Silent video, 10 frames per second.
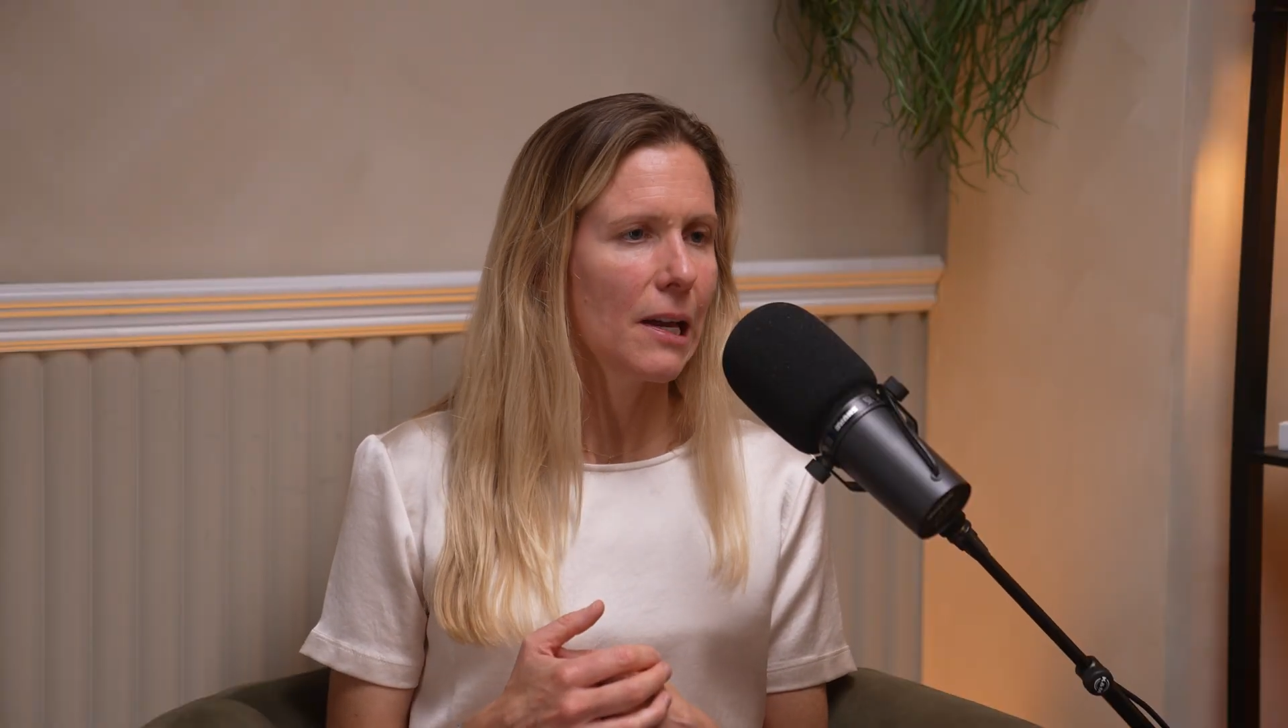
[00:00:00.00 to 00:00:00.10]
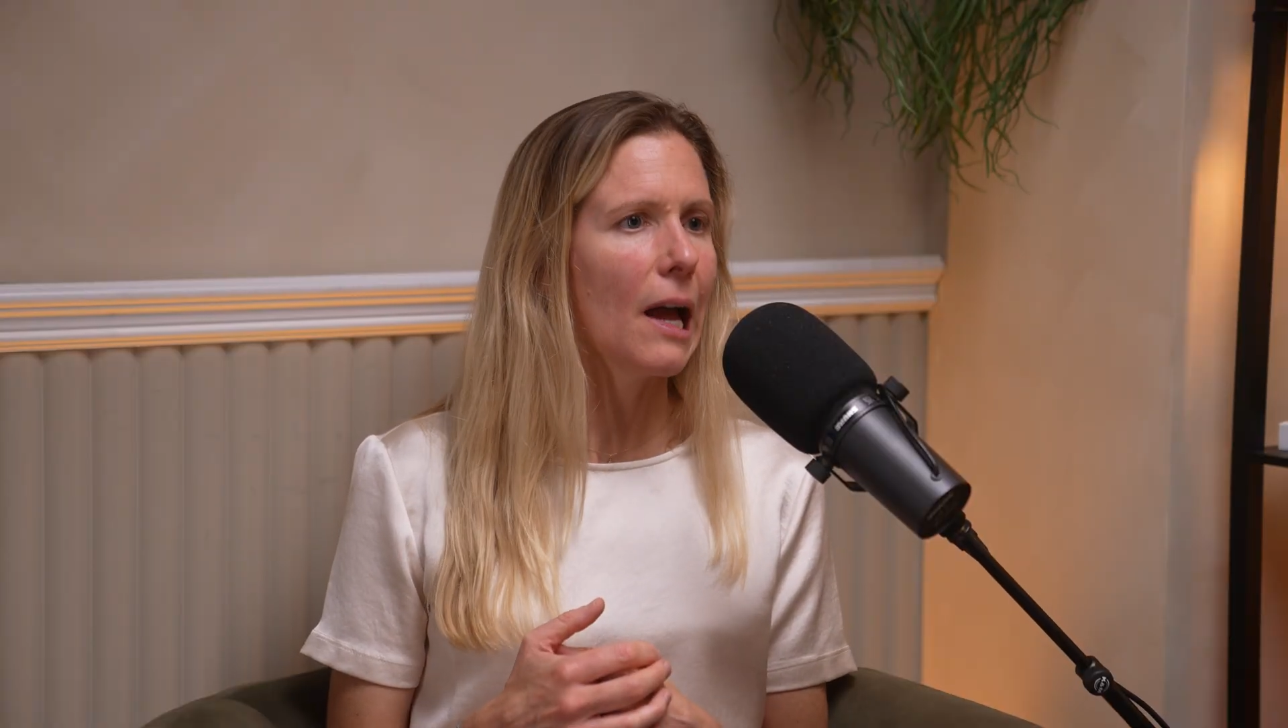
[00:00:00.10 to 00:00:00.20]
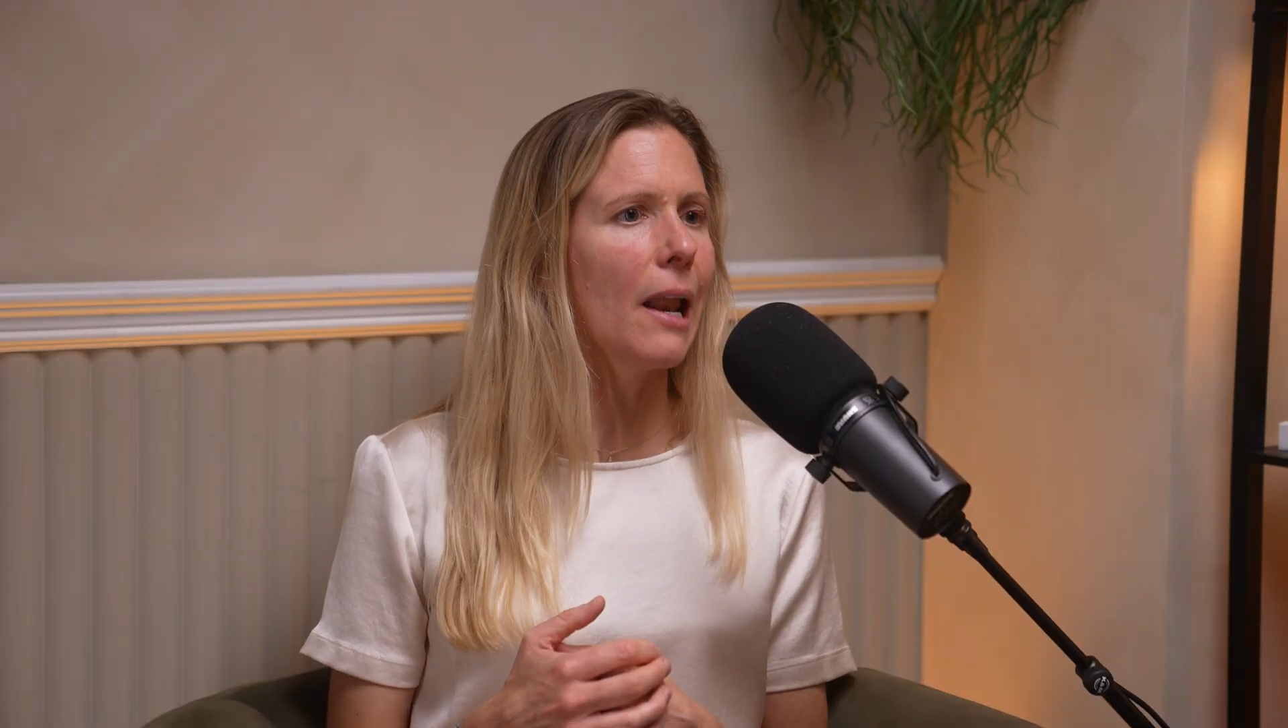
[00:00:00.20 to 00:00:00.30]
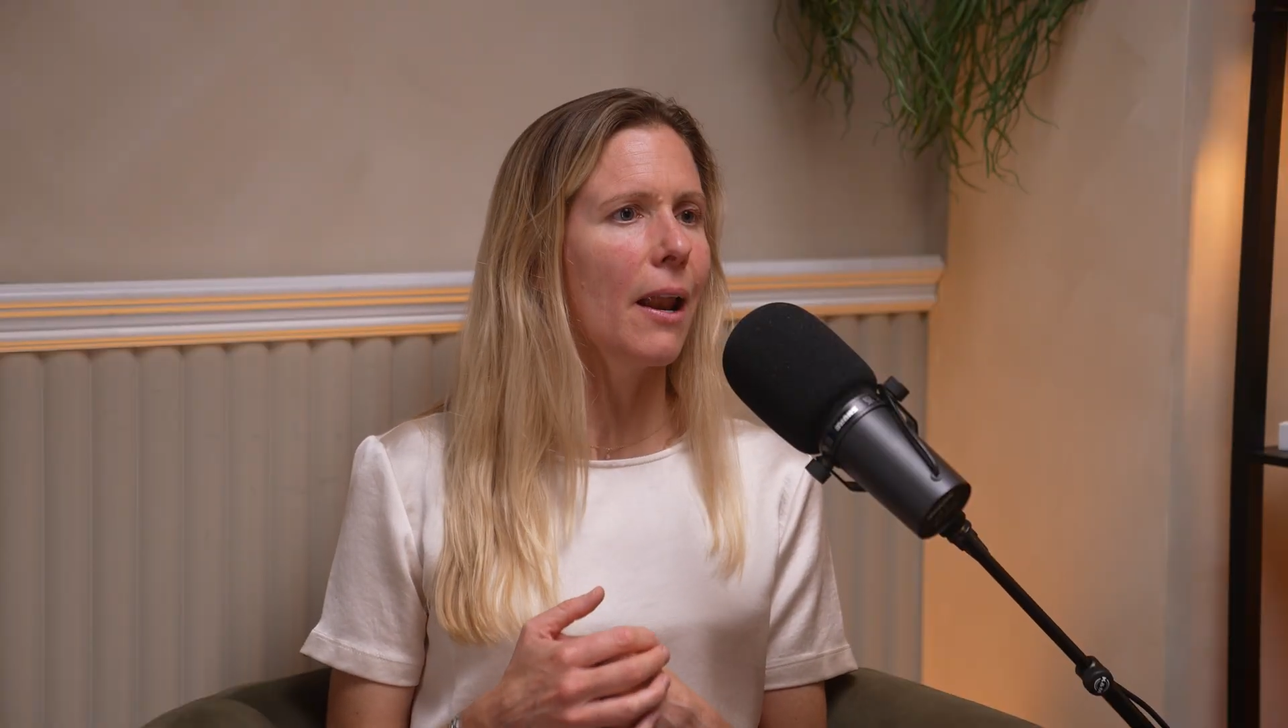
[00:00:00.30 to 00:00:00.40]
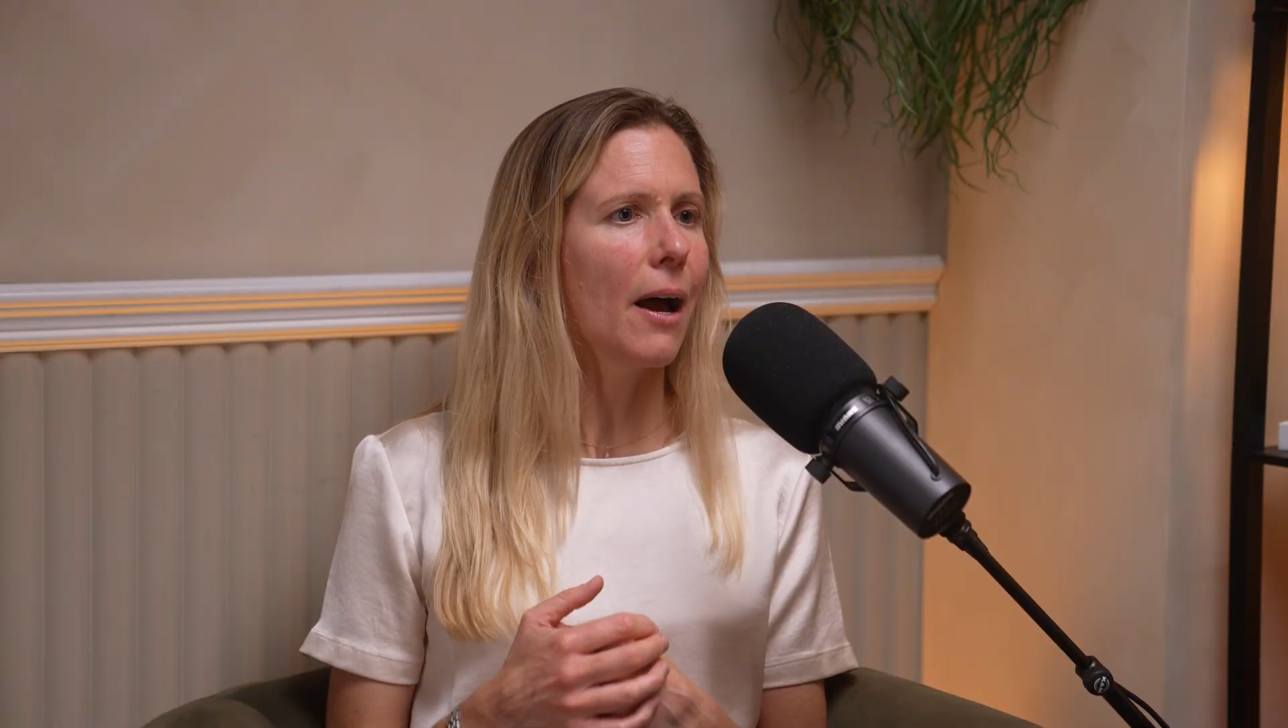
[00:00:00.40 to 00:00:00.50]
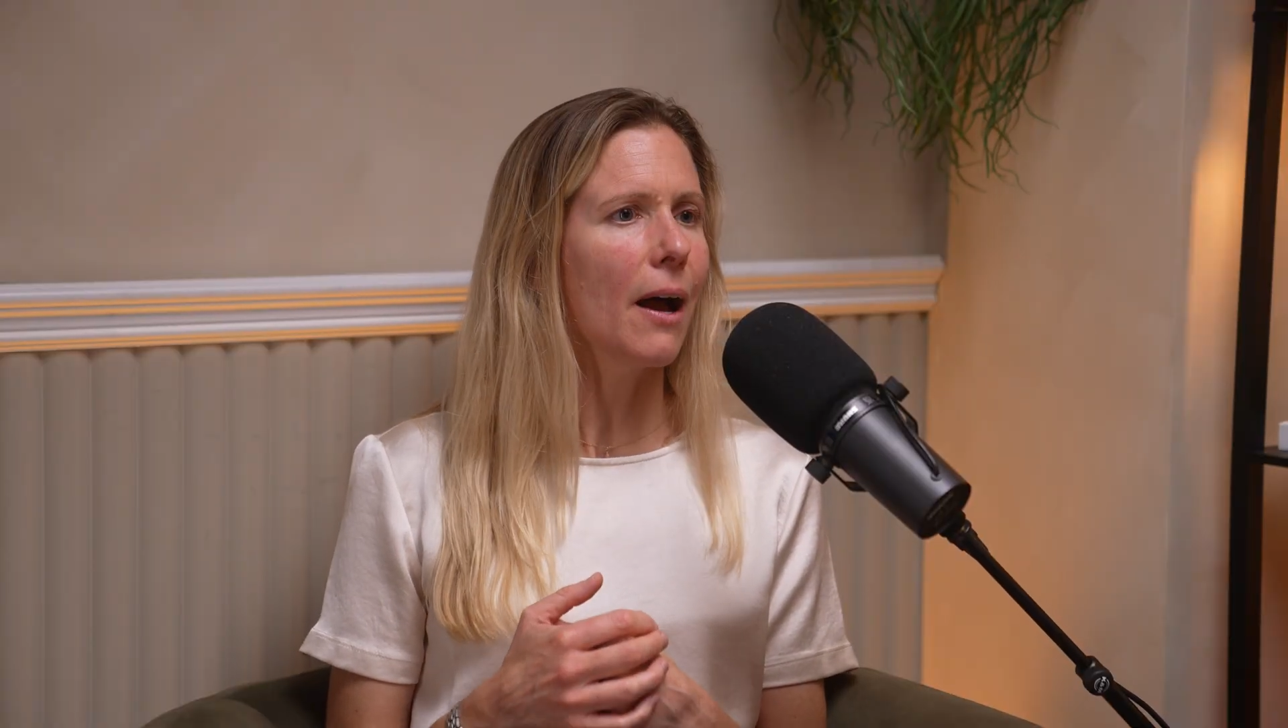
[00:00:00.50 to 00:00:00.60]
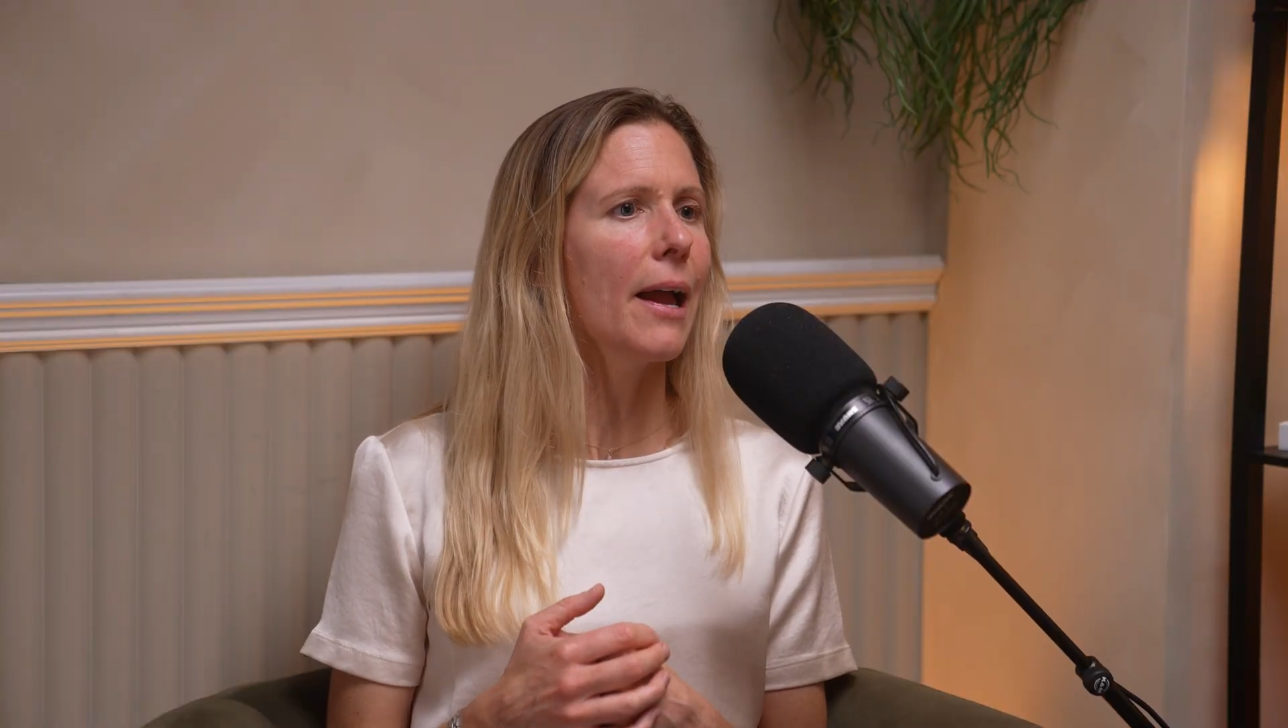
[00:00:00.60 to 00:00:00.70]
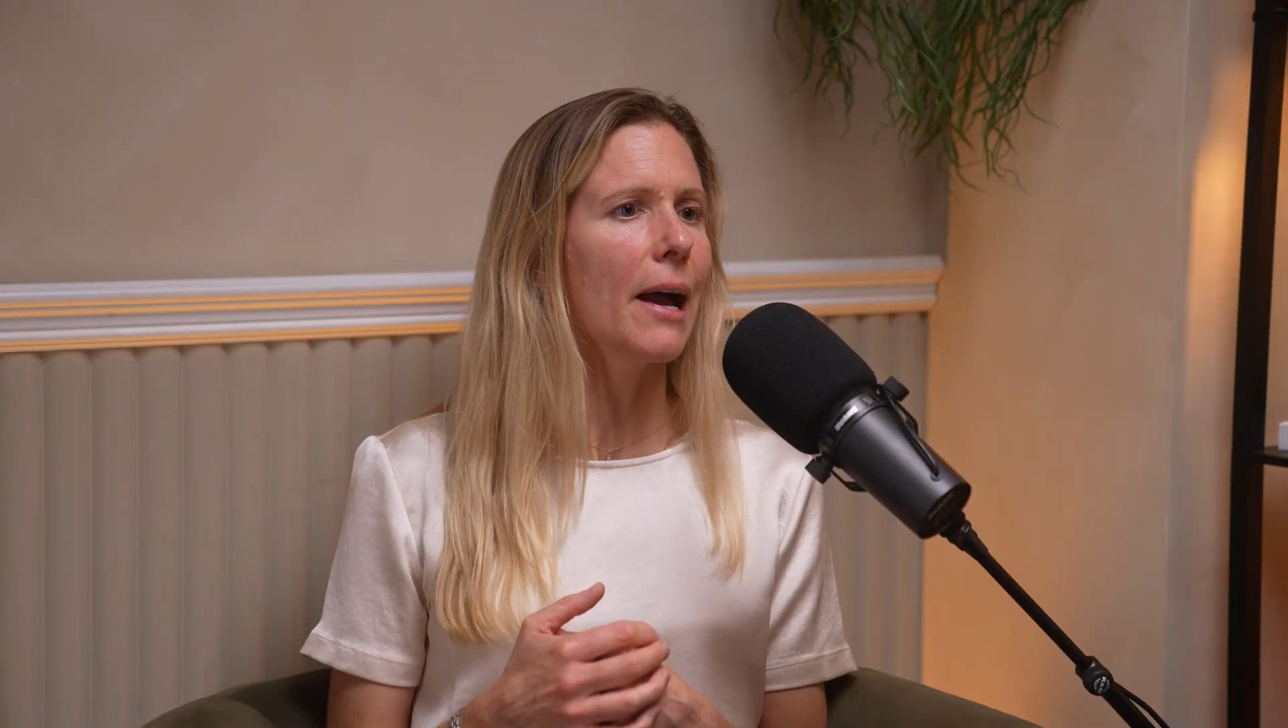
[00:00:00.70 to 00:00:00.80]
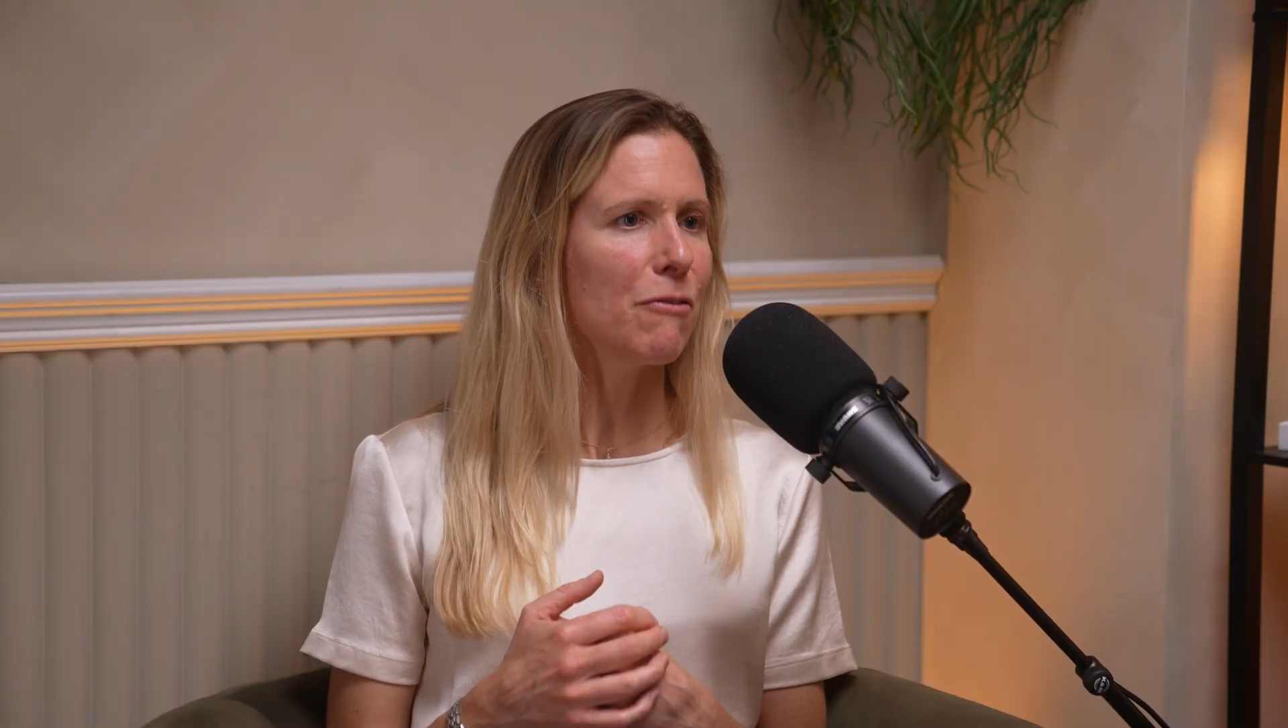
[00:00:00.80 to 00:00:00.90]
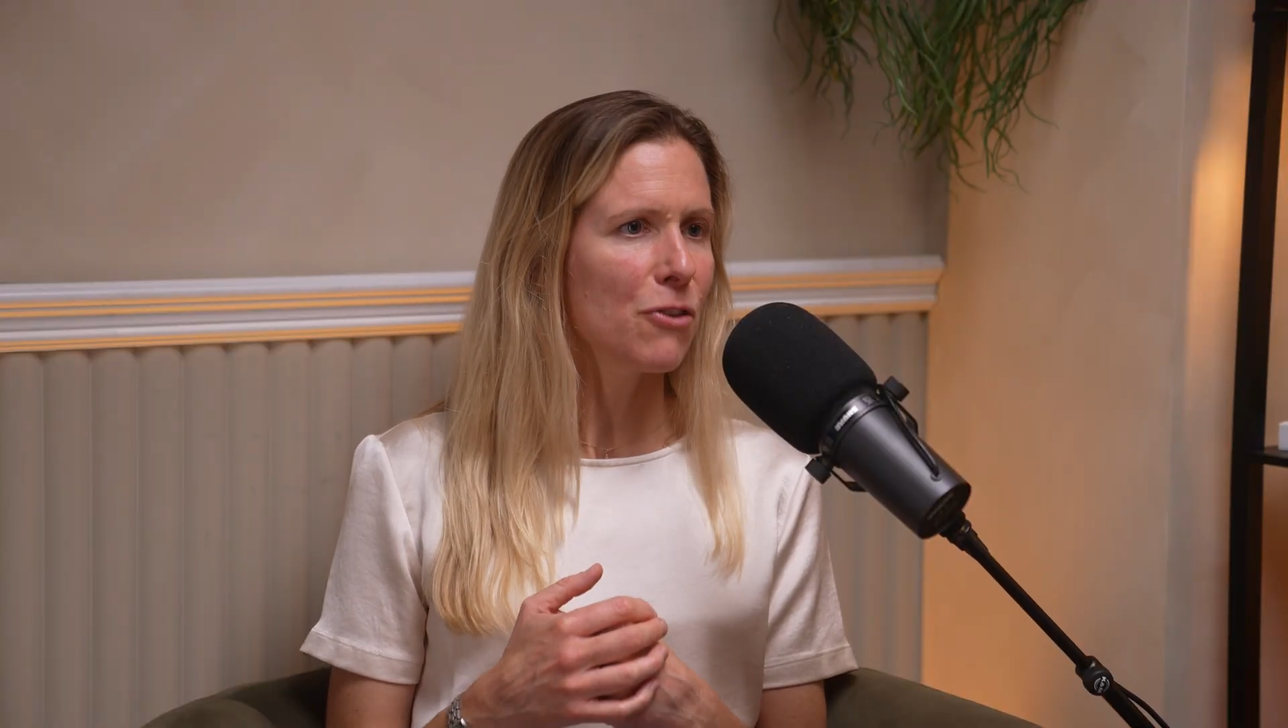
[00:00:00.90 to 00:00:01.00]
And I
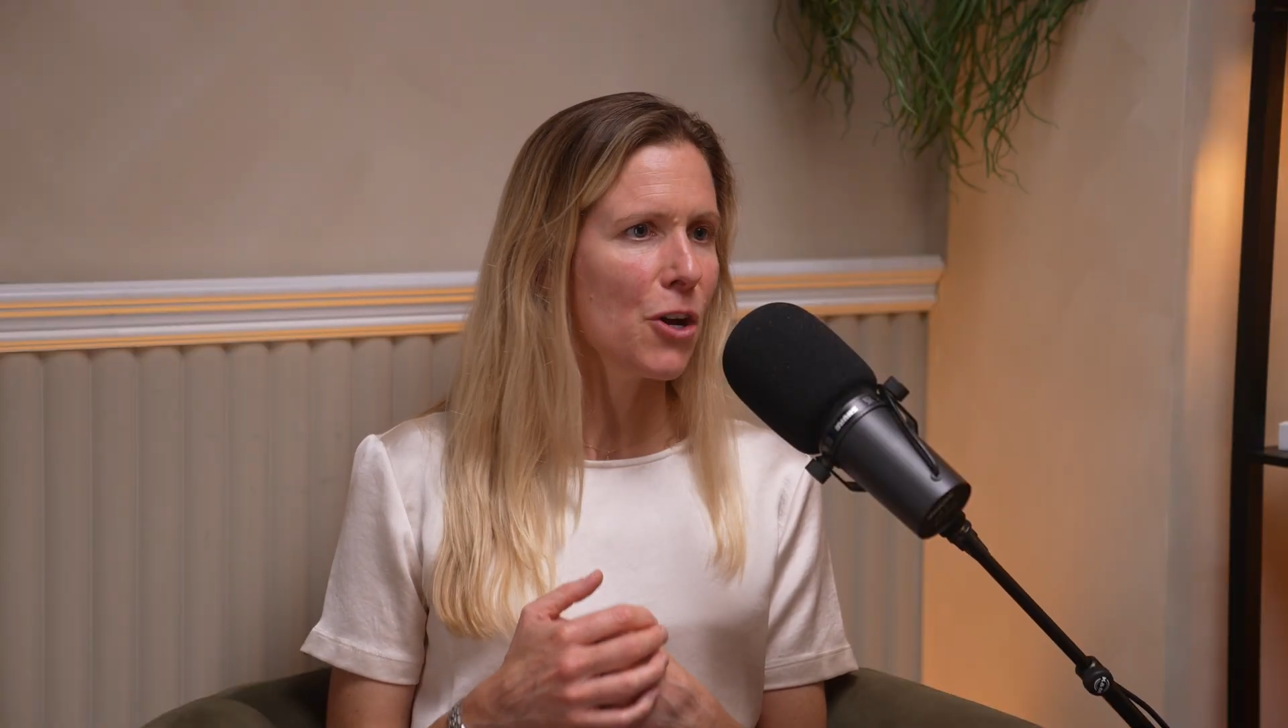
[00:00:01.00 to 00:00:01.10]
have